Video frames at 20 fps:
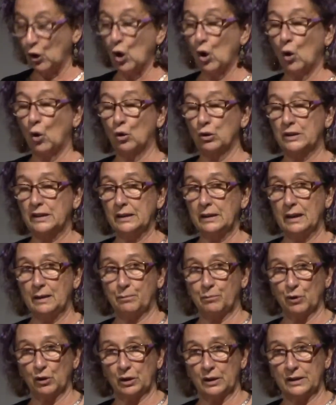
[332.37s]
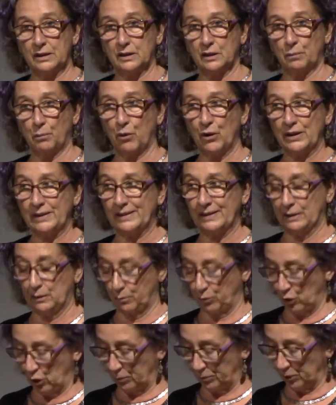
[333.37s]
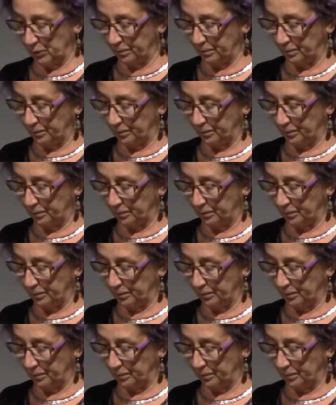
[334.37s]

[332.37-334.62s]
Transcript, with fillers: or deliberately suppressing the problem.